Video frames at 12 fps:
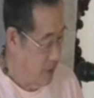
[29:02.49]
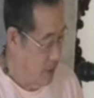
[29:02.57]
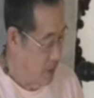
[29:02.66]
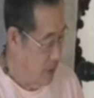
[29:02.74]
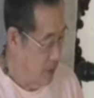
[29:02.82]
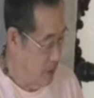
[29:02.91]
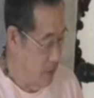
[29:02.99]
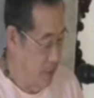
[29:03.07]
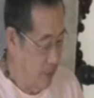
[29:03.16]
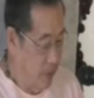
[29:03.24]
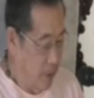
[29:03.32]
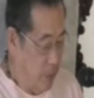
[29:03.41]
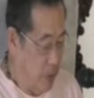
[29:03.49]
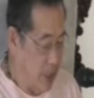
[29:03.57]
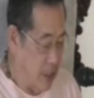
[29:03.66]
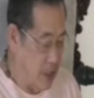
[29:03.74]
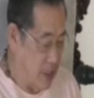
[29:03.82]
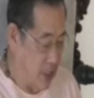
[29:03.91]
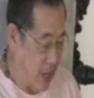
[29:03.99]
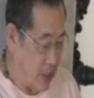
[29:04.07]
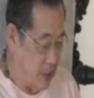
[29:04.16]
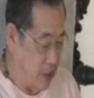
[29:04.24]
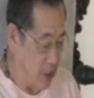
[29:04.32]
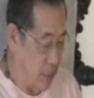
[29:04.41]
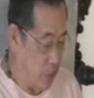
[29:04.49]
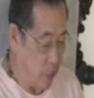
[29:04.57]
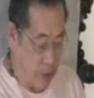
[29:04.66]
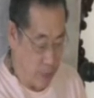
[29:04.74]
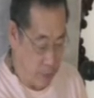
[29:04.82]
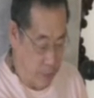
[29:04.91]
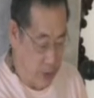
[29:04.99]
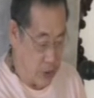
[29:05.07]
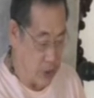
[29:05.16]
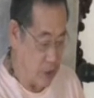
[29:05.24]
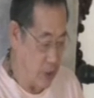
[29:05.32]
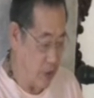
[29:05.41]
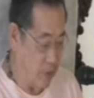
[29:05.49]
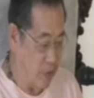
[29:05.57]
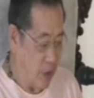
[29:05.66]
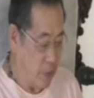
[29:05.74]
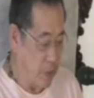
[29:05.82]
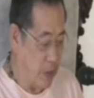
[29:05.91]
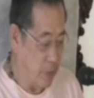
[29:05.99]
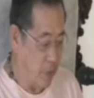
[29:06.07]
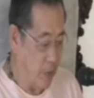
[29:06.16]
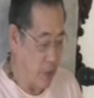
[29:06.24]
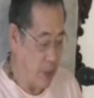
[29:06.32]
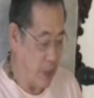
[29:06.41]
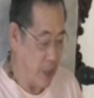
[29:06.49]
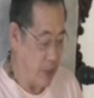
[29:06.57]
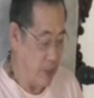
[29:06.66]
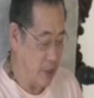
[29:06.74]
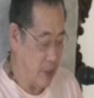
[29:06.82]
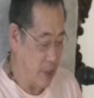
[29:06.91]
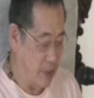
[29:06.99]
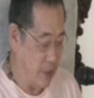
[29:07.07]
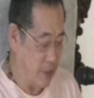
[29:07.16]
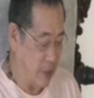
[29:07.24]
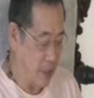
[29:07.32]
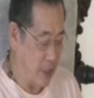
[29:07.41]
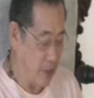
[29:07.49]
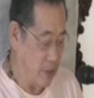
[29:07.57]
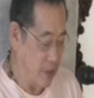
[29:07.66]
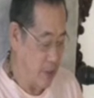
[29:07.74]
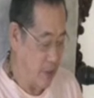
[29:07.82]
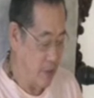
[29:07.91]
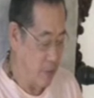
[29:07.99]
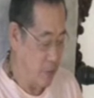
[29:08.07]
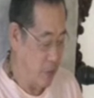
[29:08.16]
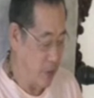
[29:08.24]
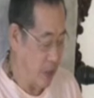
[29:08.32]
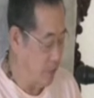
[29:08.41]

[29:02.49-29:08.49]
But that's actually an important feature of being born again and again and again, birth after